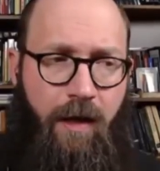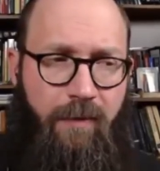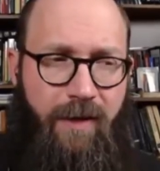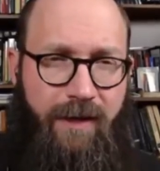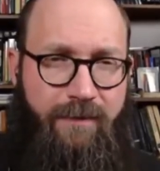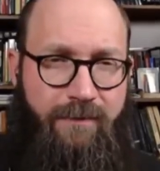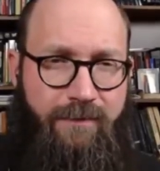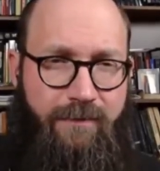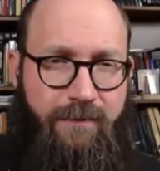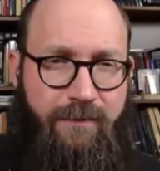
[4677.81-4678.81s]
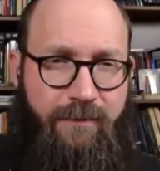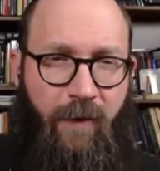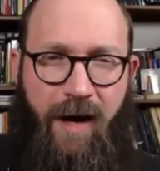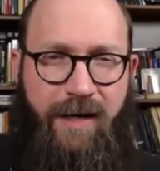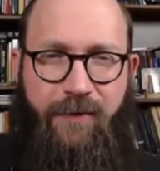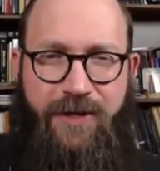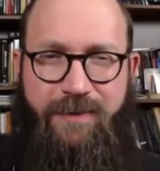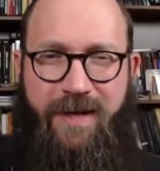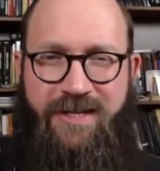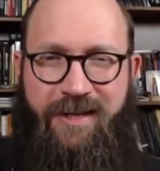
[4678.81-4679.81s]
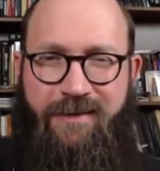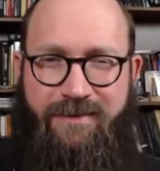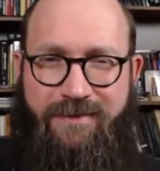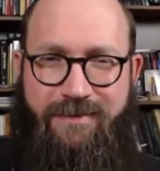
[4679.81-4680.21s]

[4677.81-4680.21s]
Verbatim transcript: I'm like, "Why are you watching my channel?"